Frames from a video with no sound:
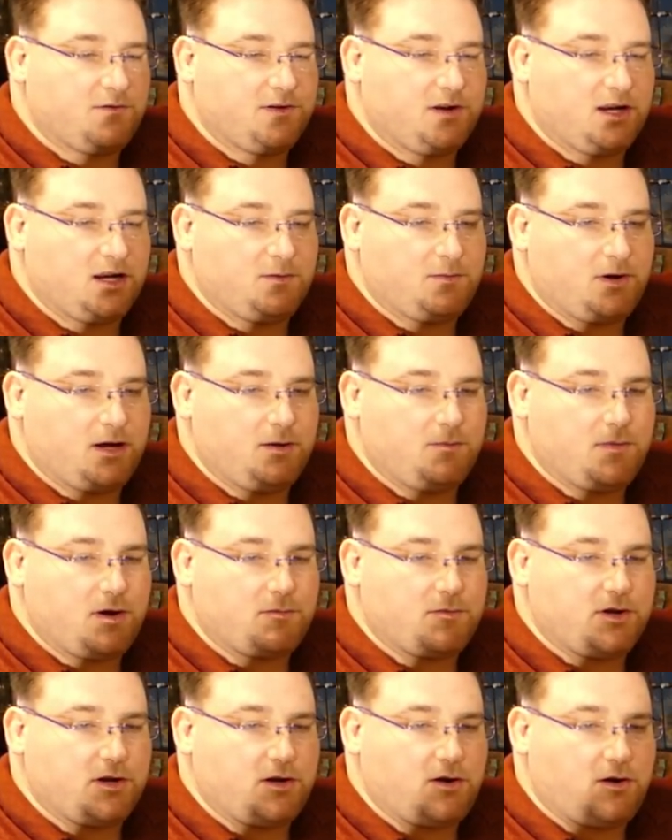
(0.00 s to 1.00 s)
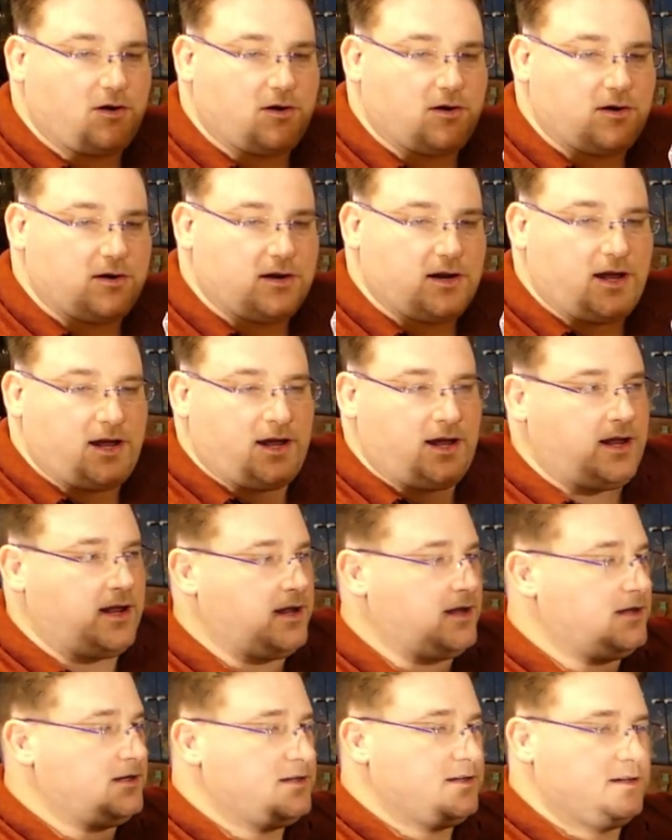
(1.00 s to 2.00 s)
gigabyte memory card
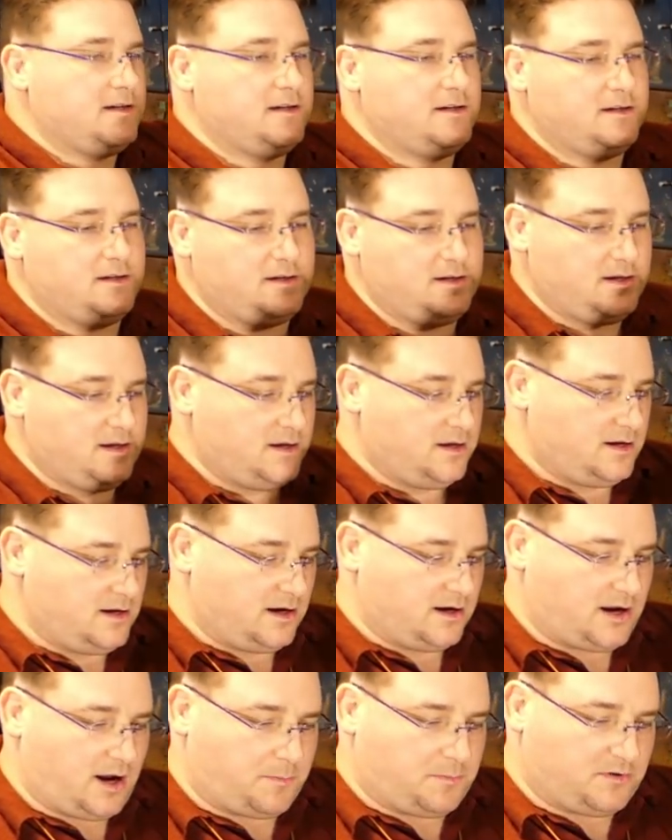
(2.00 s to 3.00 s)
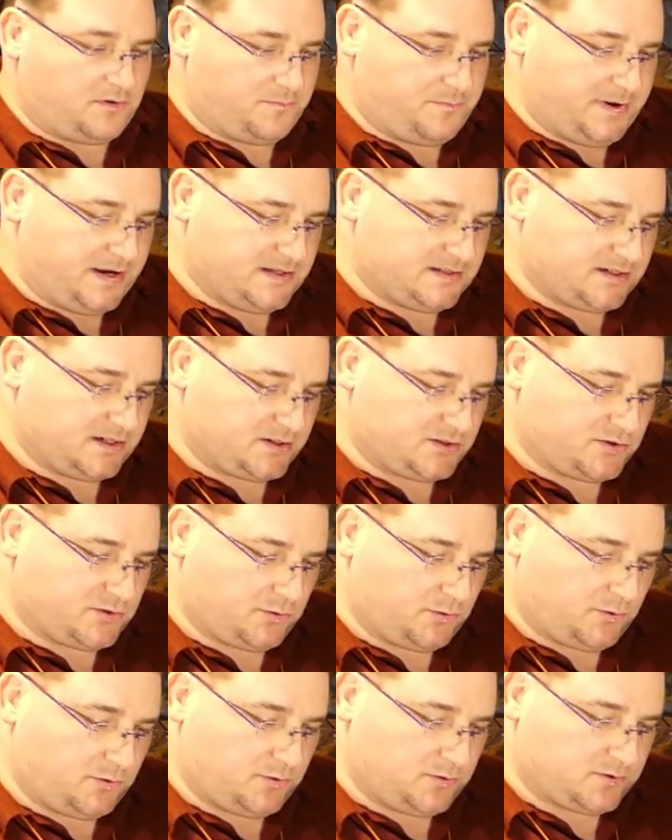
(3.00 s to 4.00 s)
and a couple of basic
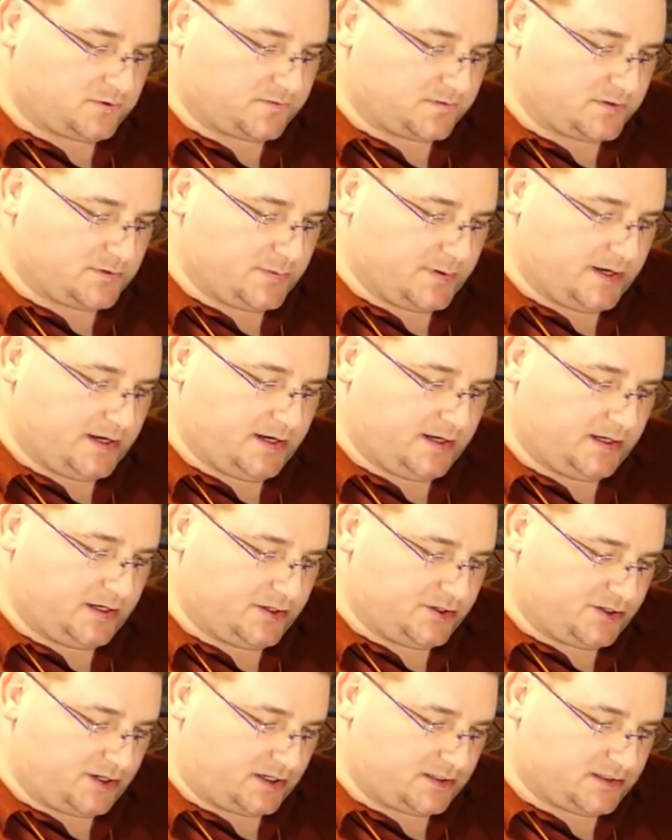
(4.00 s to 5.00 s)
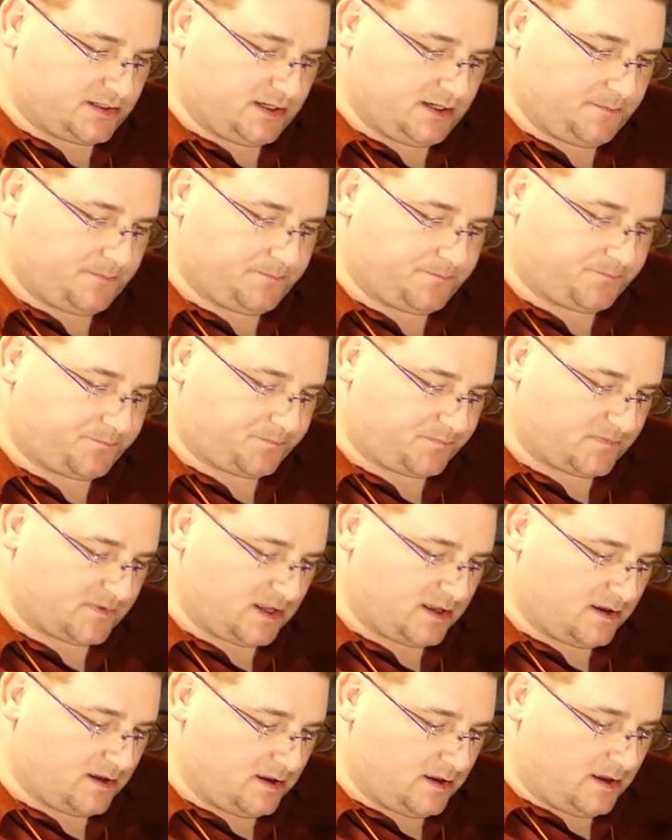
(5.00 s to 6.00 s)
tools for tweaking and adjusting.
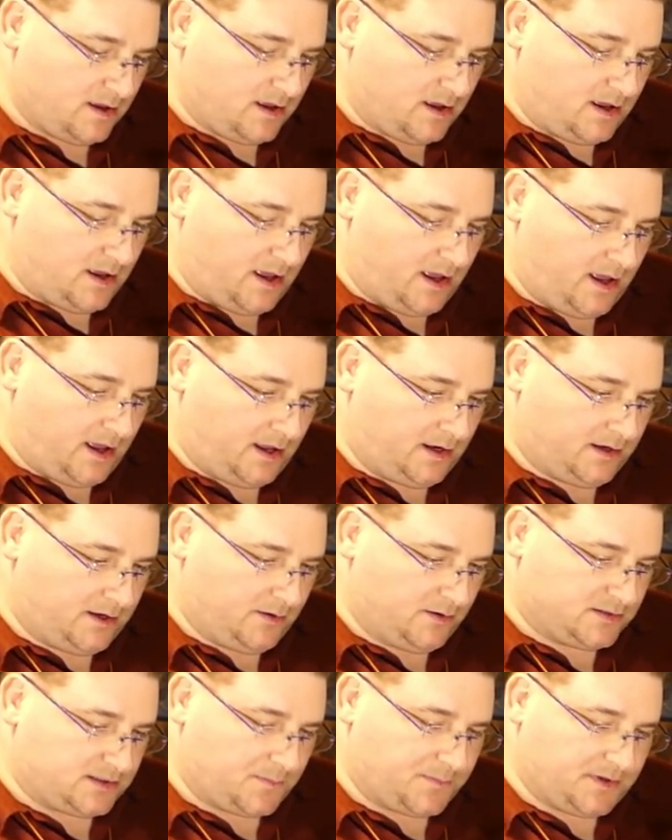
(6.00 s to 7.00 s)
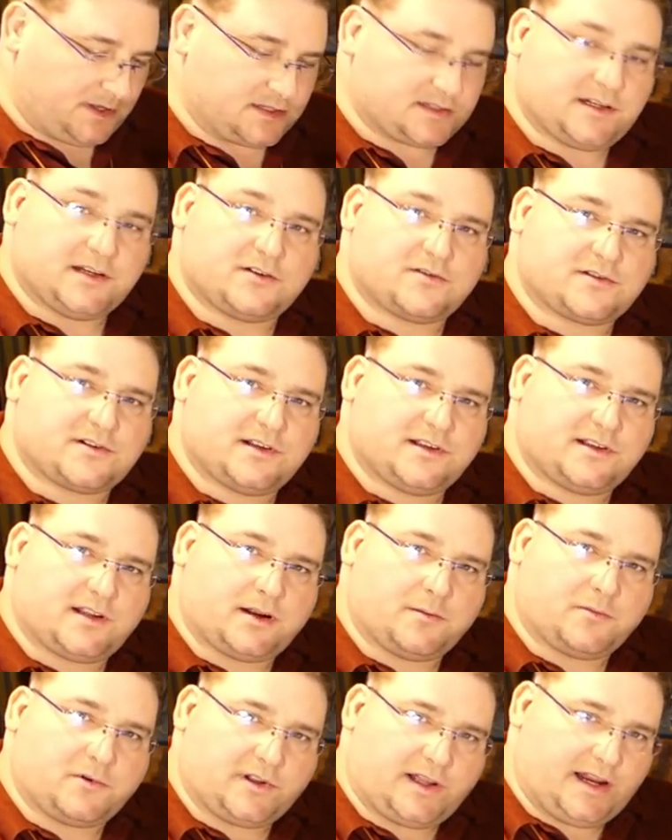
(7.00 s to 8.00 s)
And something that's interesting that
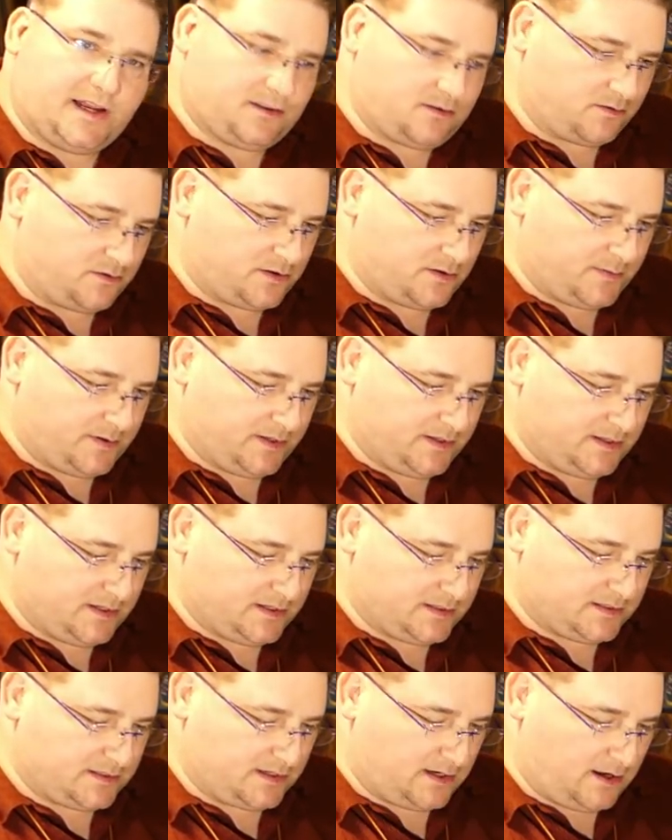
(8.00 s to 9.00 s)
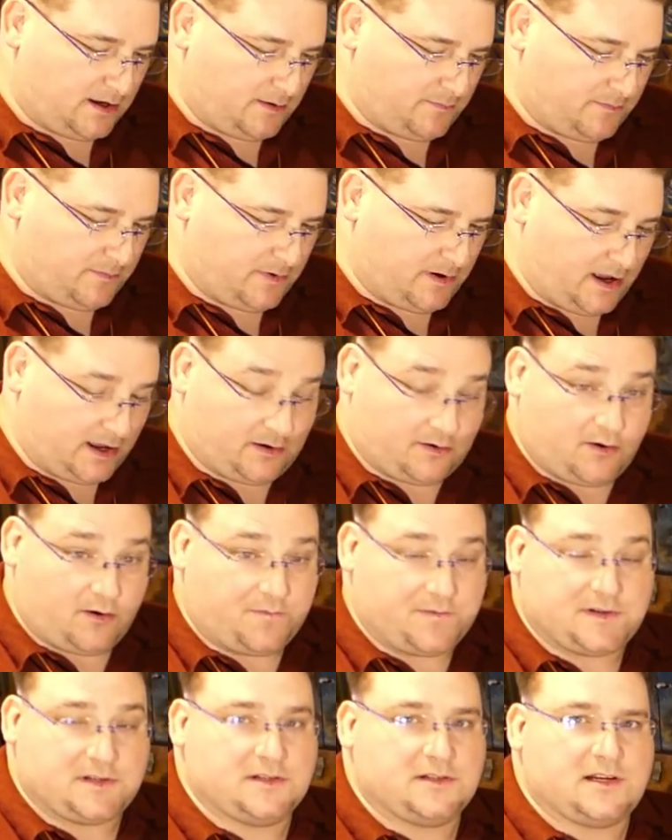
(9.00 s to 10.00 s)
I'm glad they're doing this. Um, I don't know
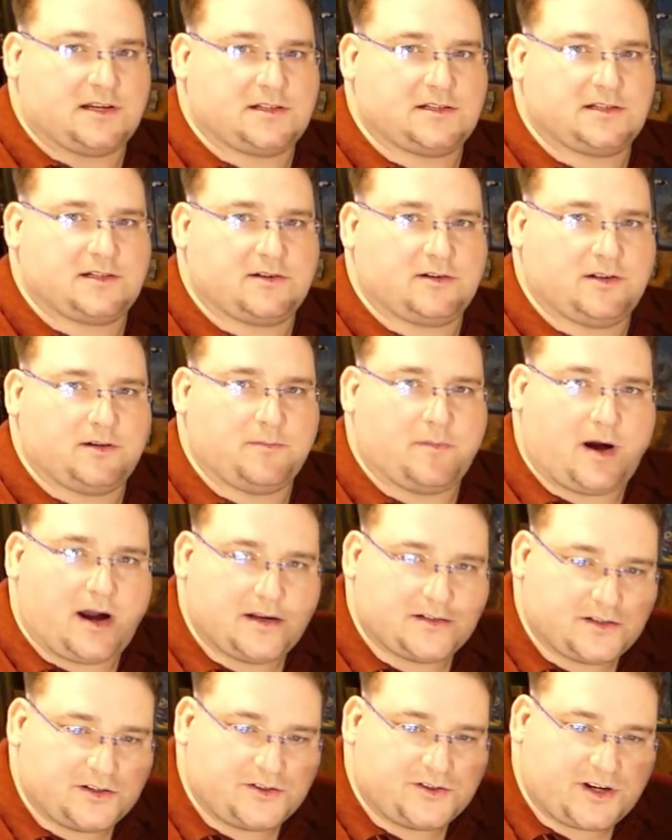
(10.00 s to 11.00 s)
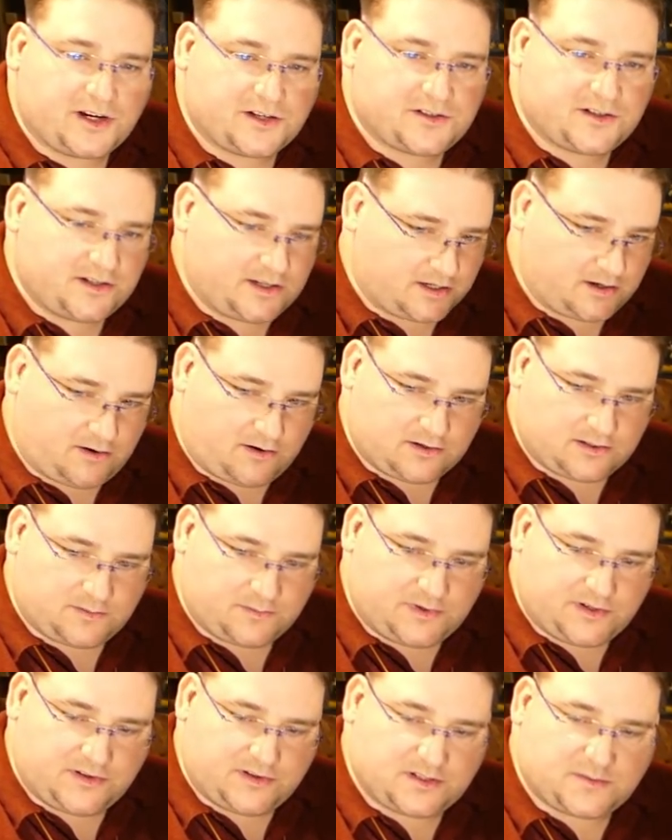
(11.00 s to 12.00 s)
if this is necessarily my suggestion that caused them
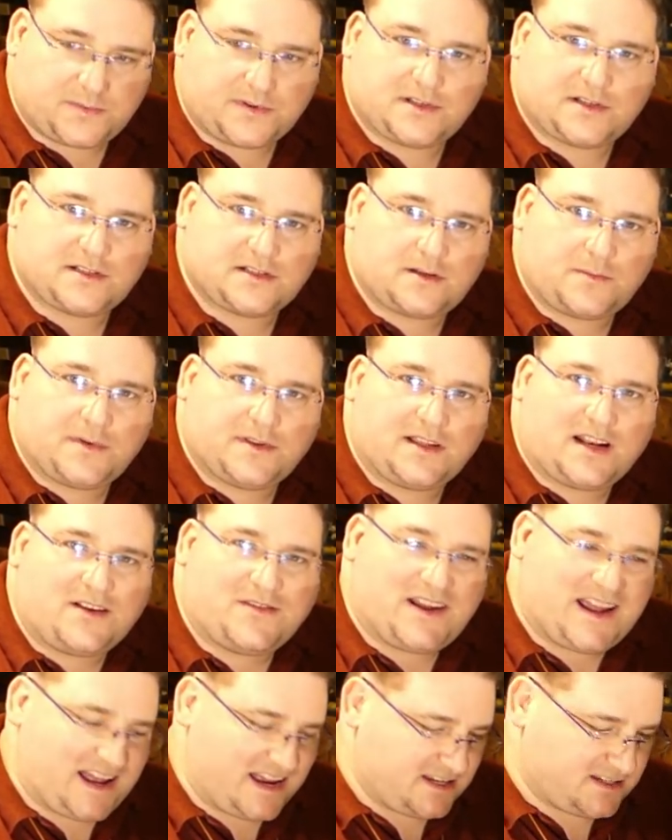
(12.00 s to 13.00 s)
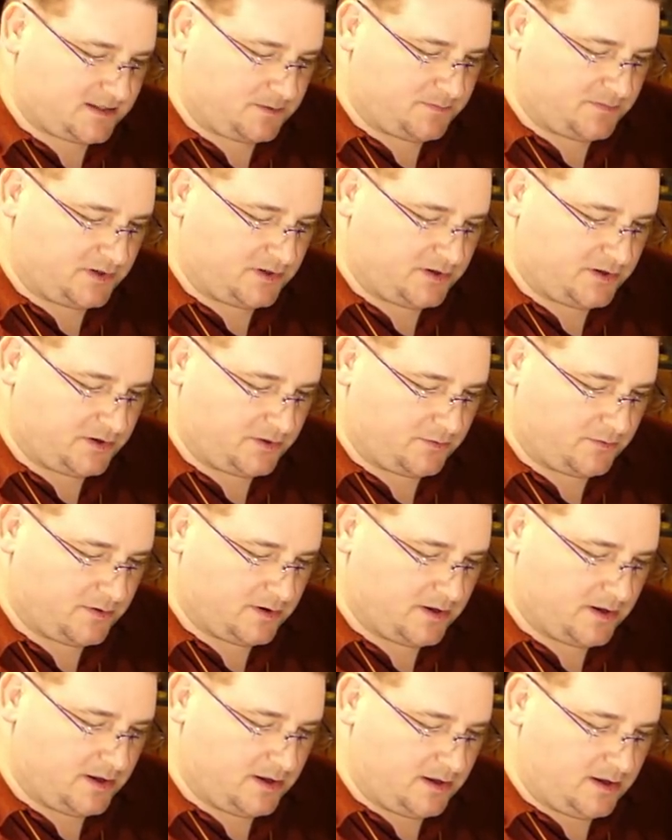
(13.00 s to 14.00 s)
to do this, but this is something that I've asked them to do.
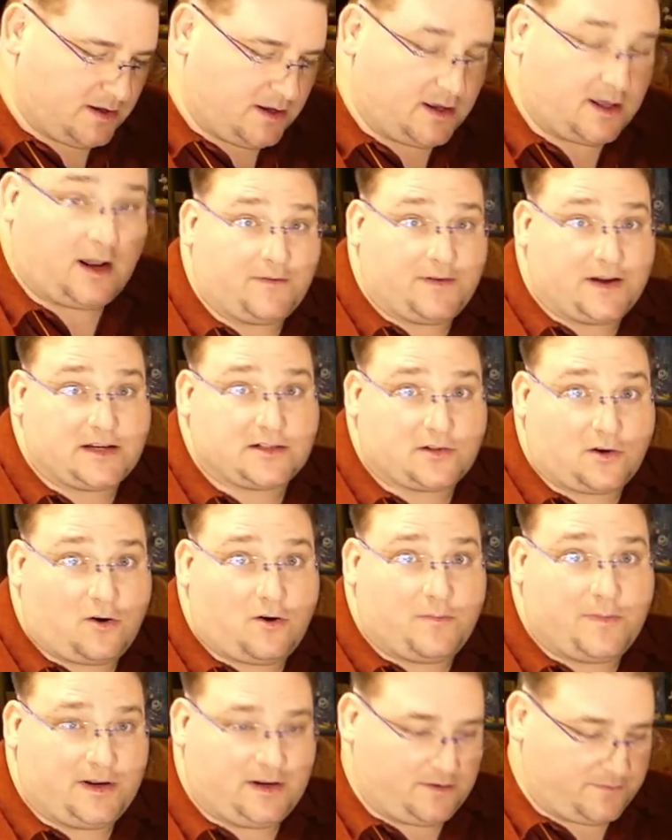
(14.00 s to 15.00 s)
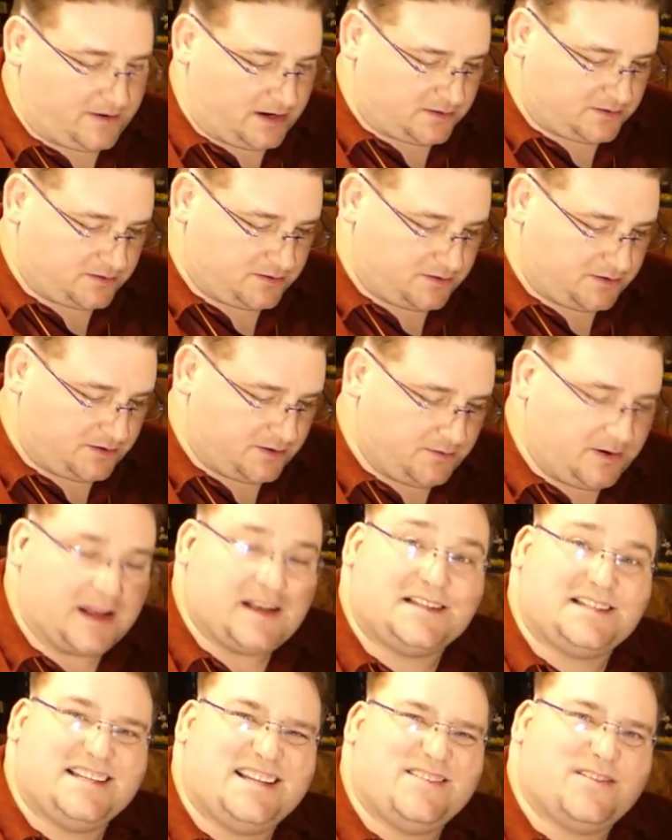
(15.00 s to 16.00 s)
And asked all manufacturers to do,
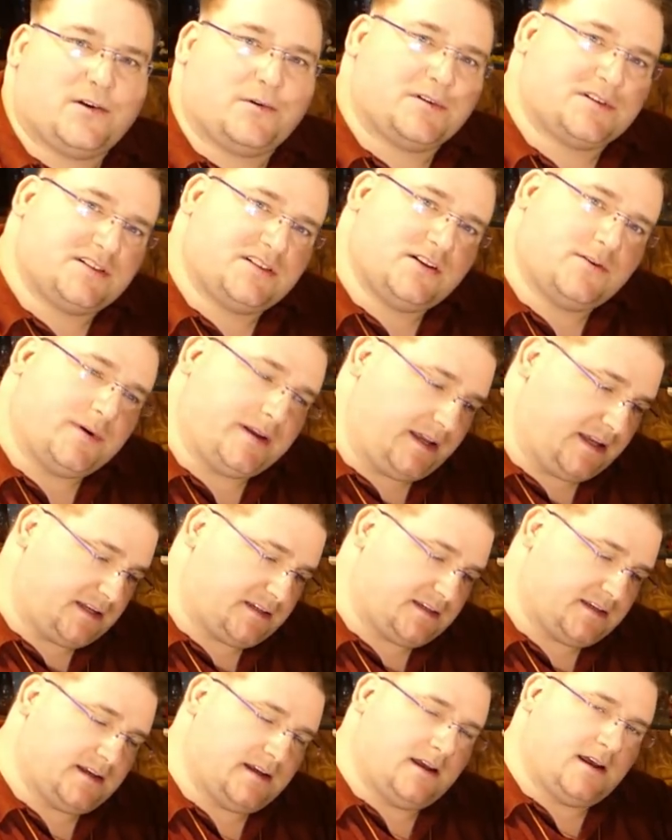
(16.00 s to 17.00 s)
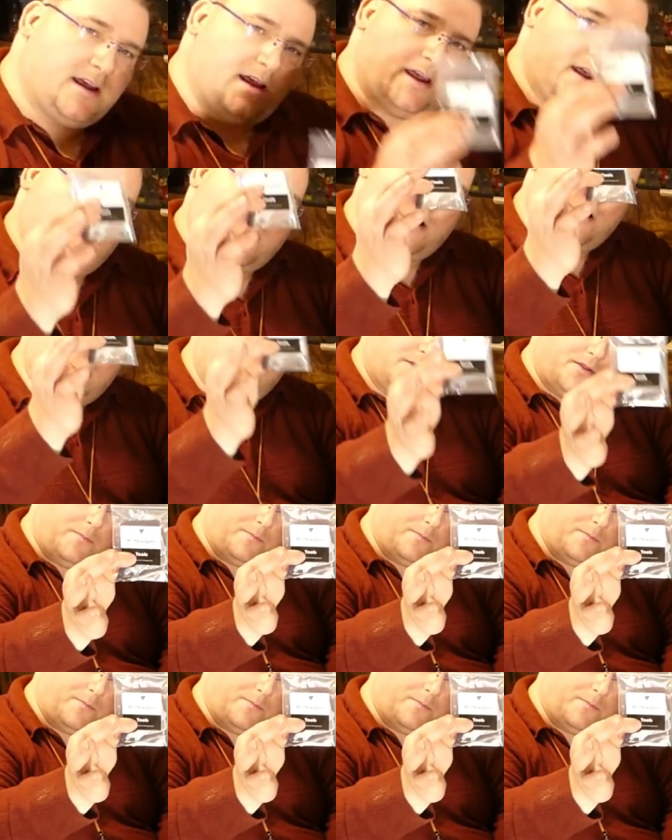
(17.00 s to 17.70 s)
and Tevo is doing it. The